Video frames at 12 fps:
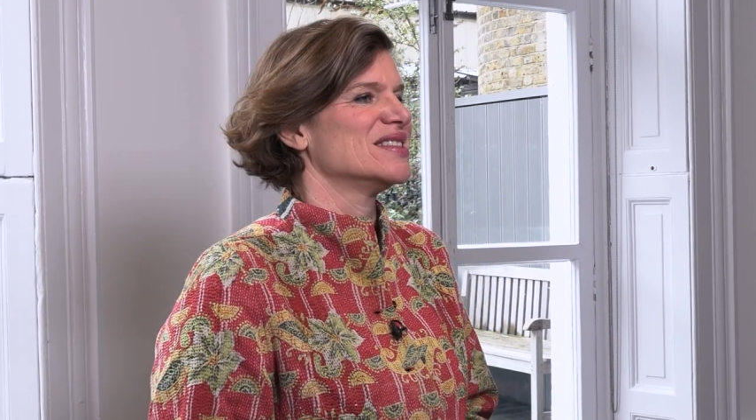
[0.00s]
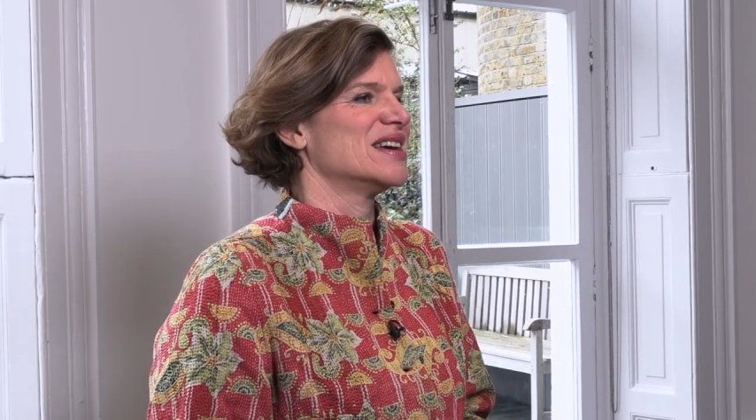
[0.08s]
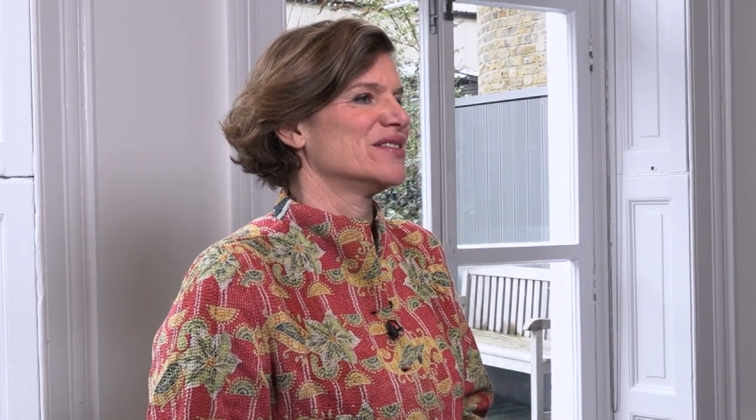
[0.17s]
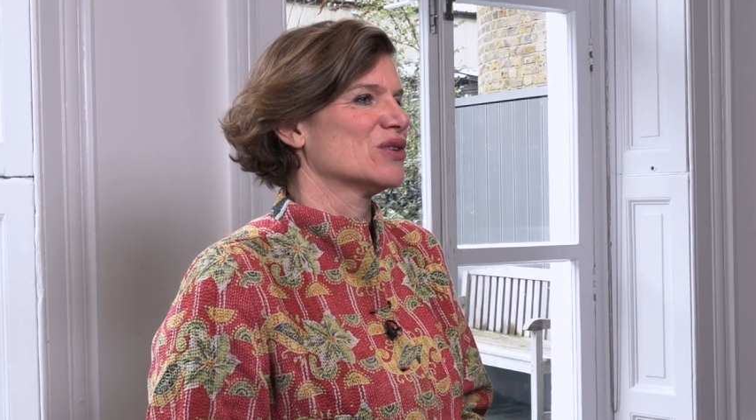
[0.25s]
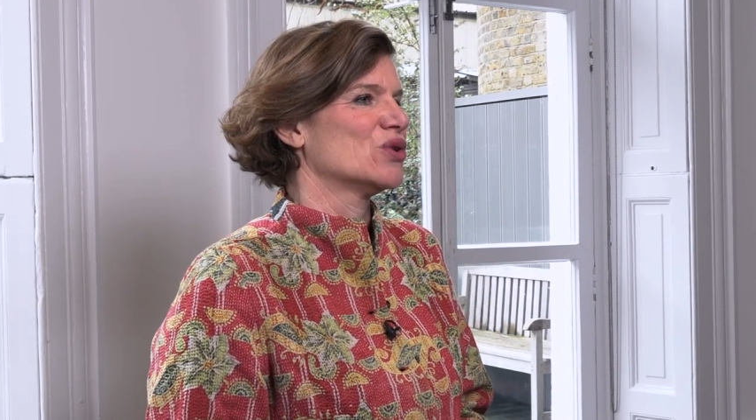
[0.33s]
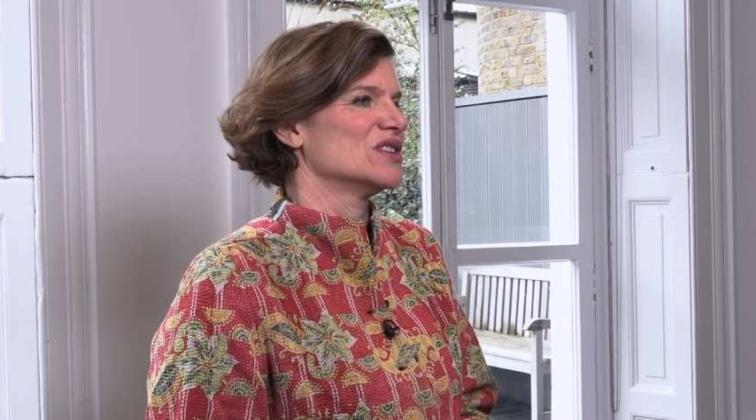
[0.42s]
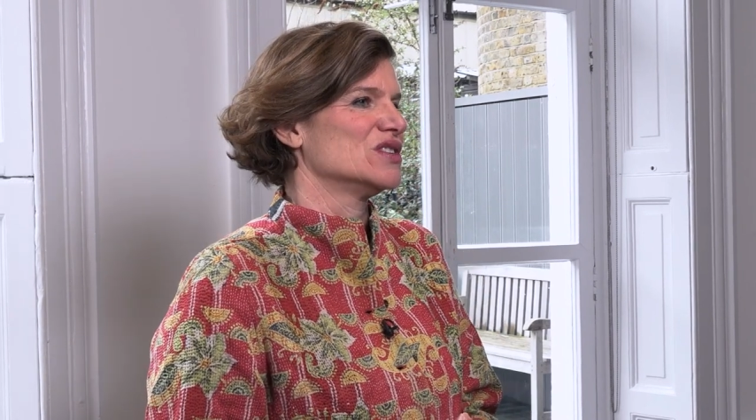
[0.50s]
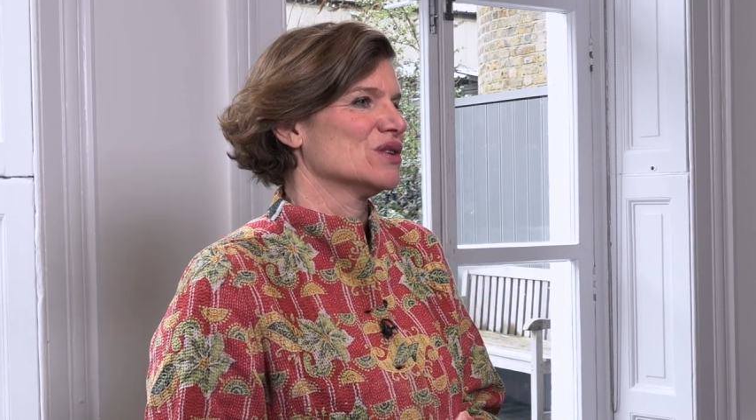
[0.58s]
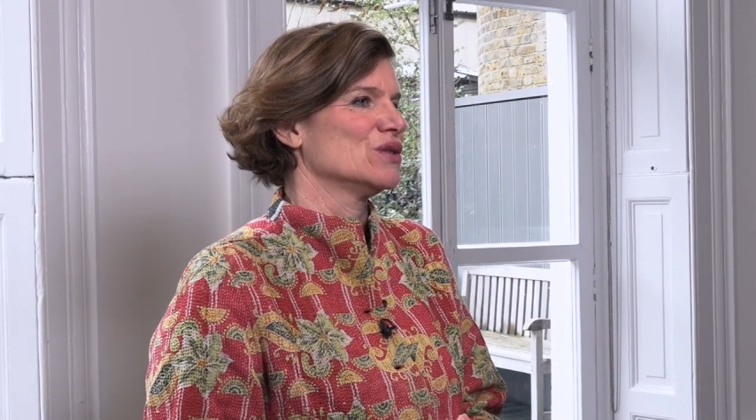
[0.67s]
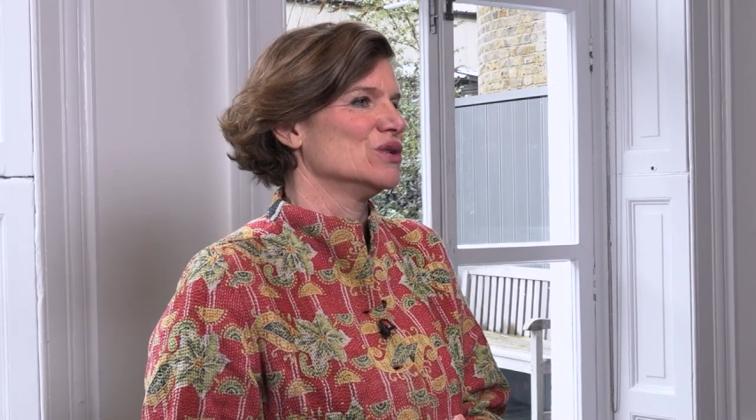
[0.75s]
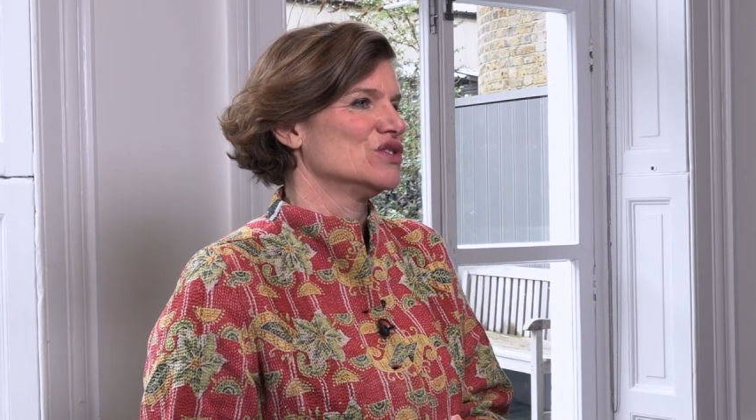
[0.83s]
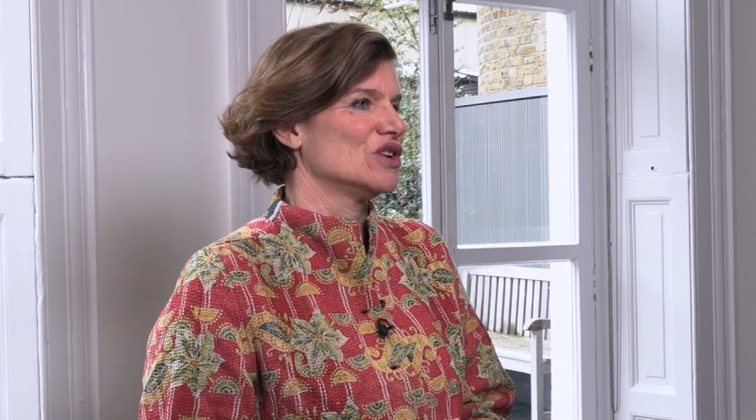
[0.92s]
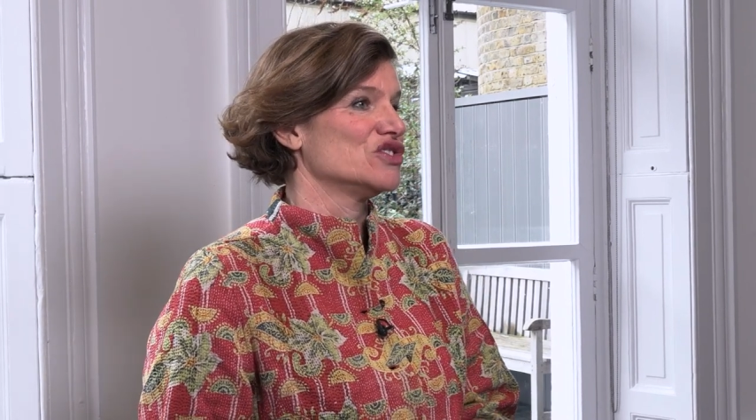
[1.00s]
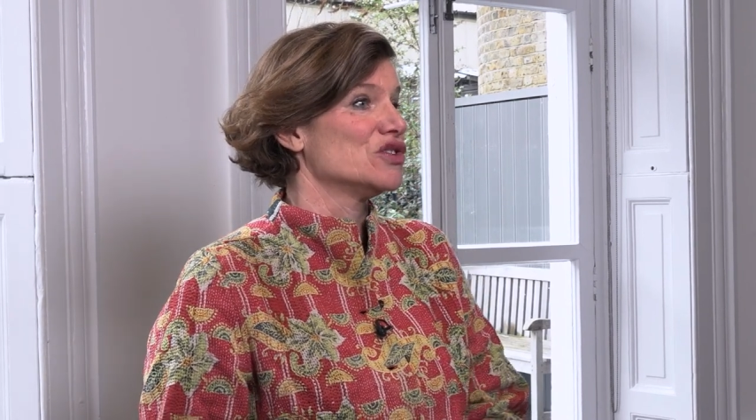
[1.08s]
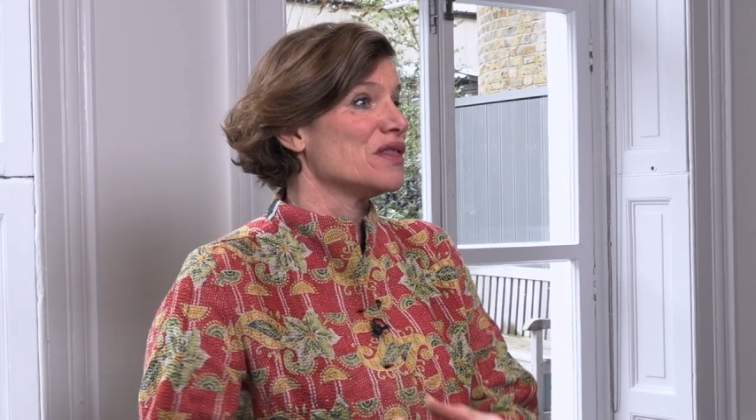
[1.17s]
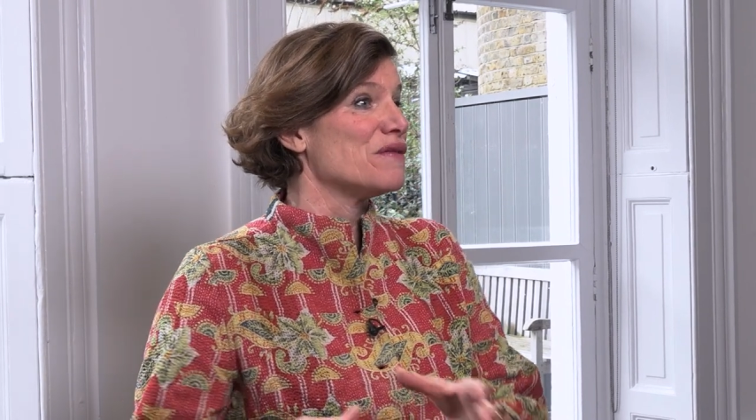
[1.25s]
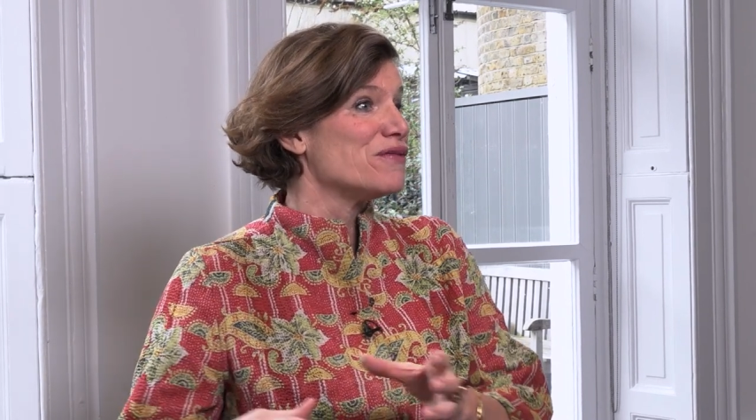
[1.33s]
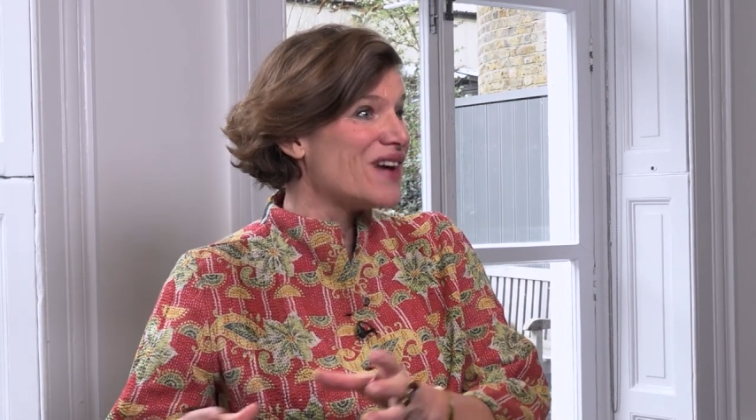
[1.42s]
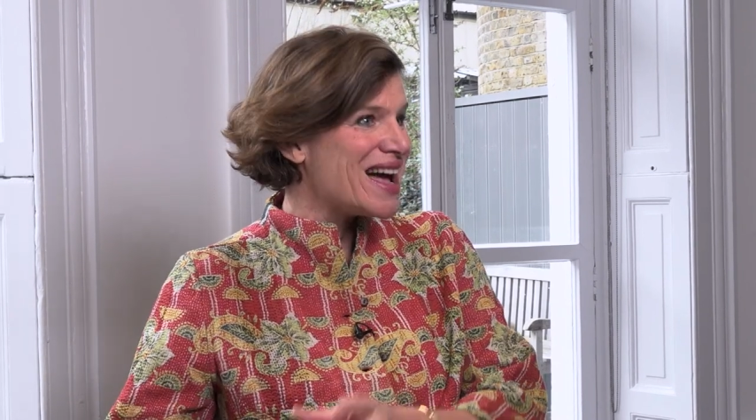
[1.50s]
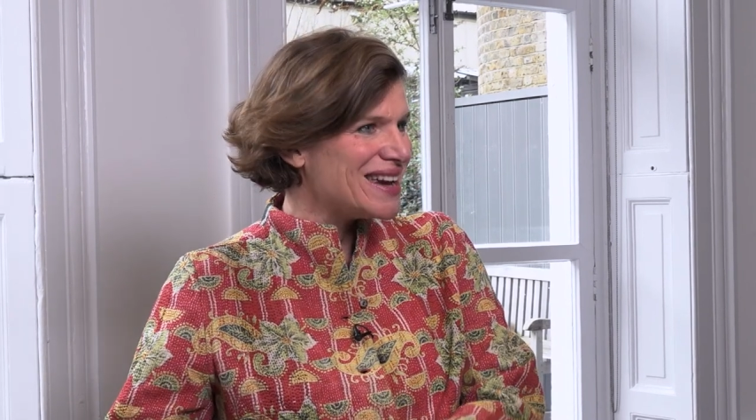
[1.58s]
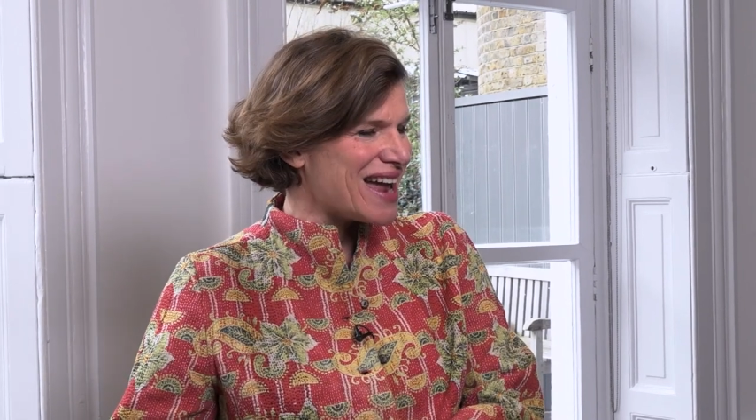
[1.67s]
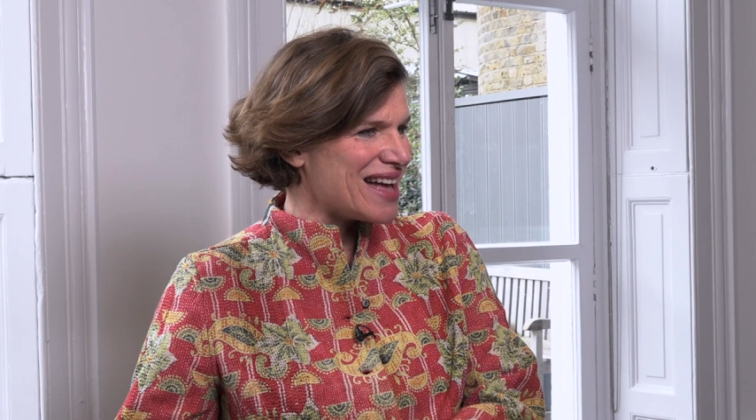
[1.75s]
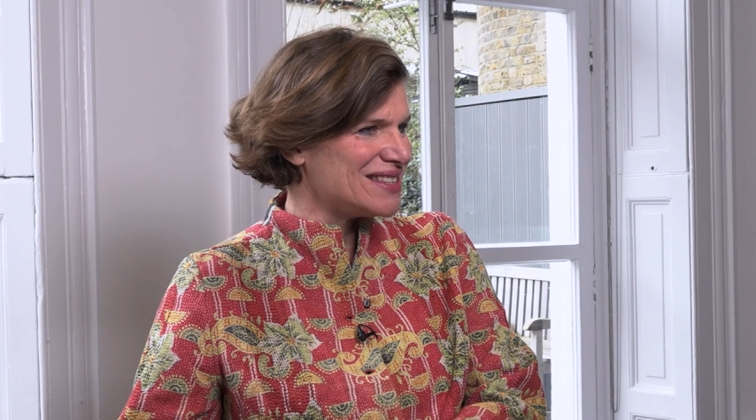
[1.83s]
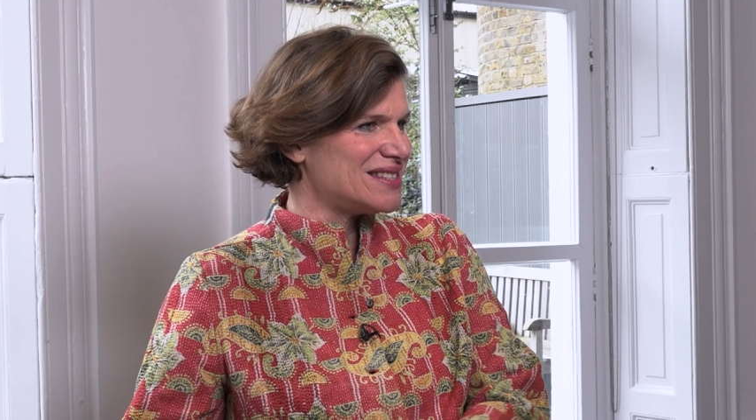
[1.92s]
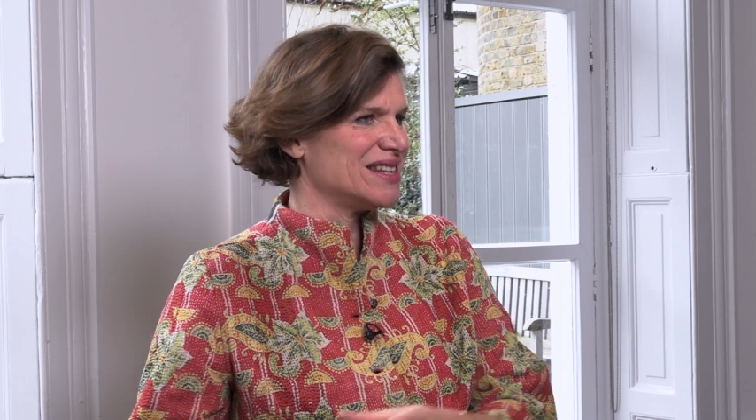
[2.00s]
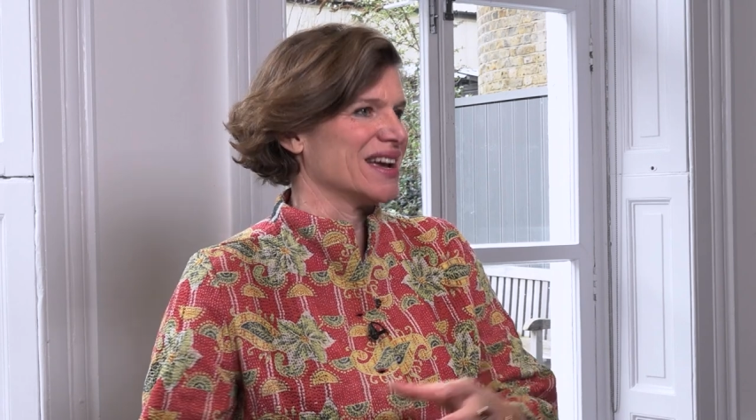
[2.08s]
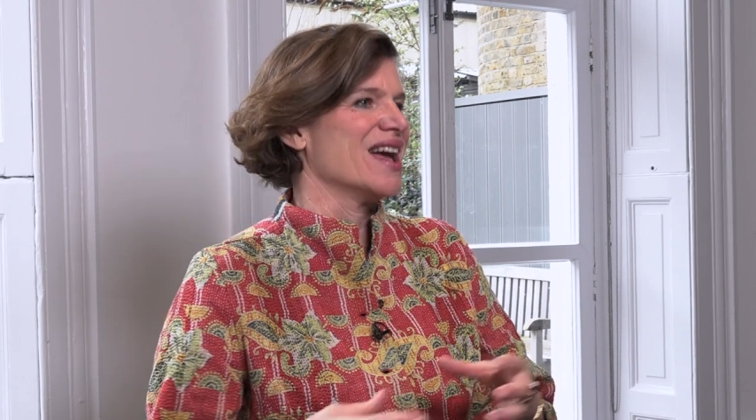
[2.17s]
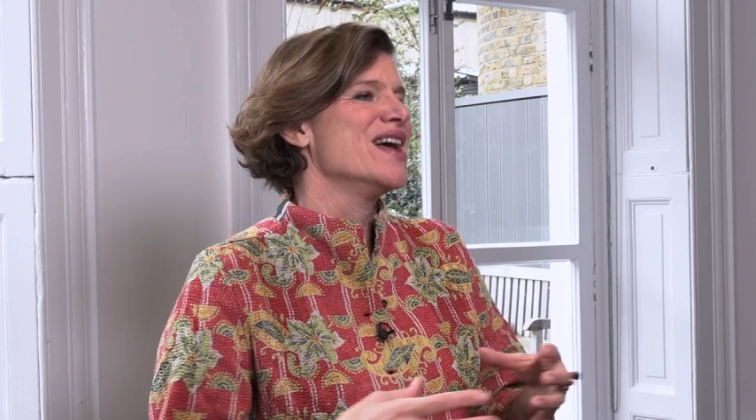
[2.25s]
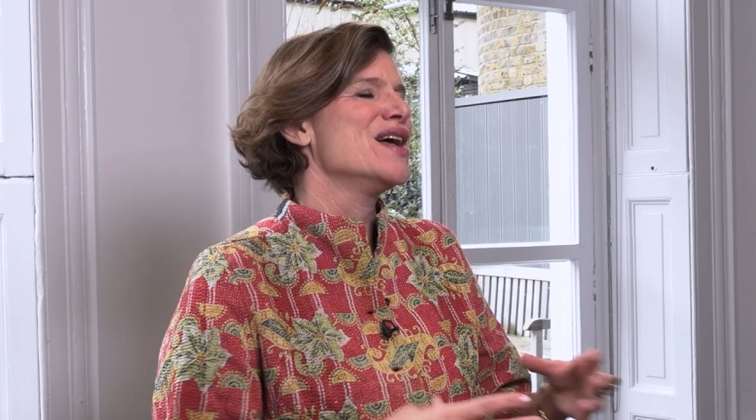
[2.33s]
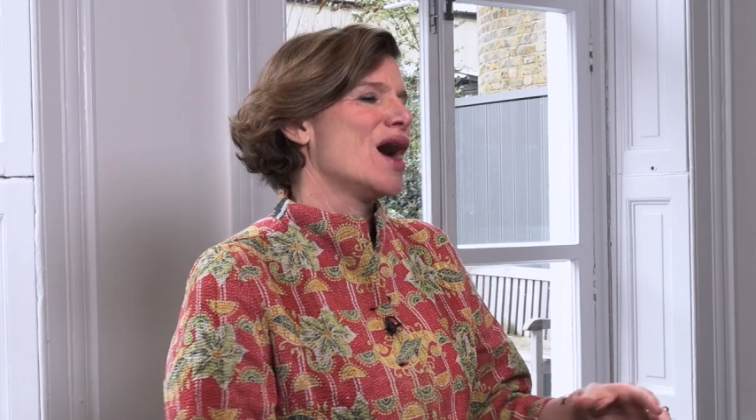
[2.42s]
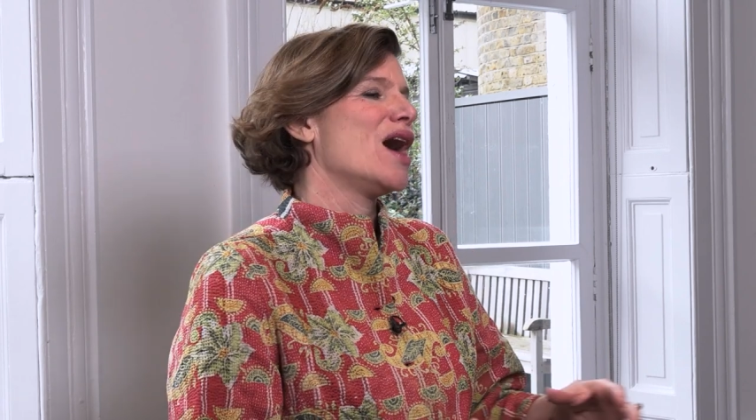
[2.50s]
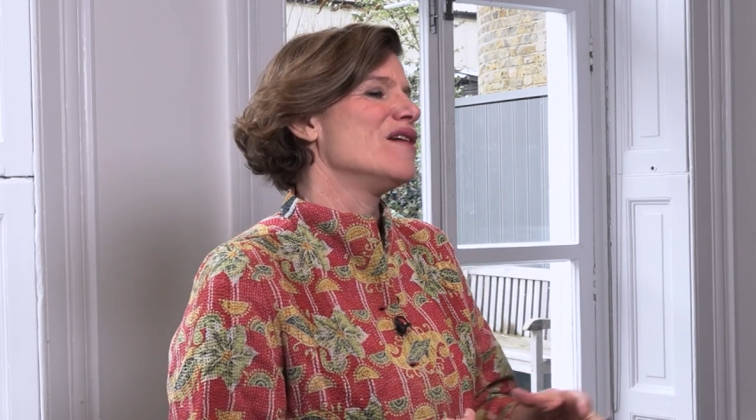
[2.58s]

And that, of course, includes also the financing